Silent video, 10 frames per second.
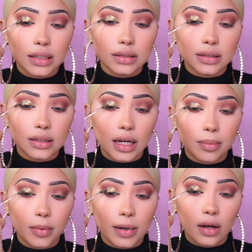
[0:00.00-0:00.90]
gonna
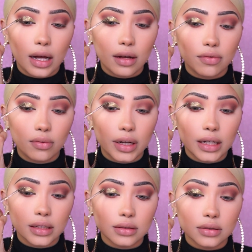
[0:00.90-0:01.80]
stop about halfway
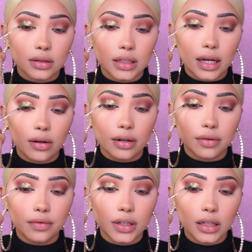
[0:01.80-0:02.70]
into the outer
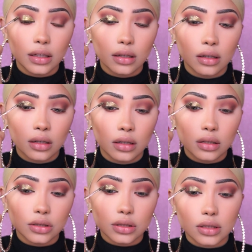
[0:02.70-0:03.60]
V,
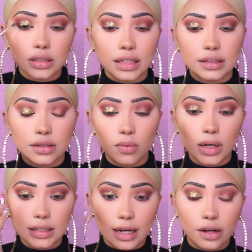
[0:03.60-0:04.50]
just because I still
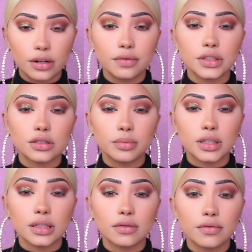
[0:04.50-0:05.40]
want that outer V to
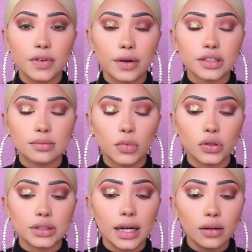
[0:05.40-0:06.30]
be very
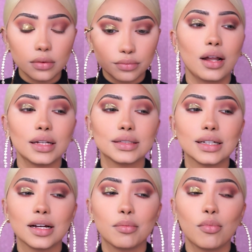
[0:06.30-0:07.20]
smoked out. Let's
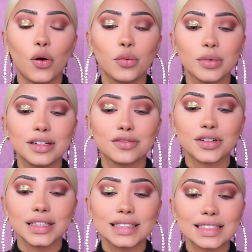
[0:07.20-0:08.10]
take a moment
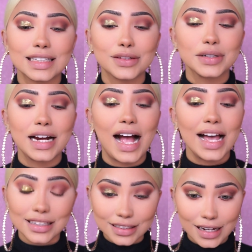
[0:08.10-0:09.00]
for this liquid
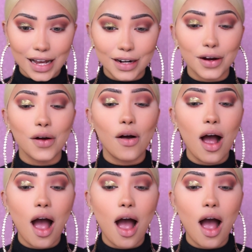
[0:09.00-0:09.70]
eyeshadow.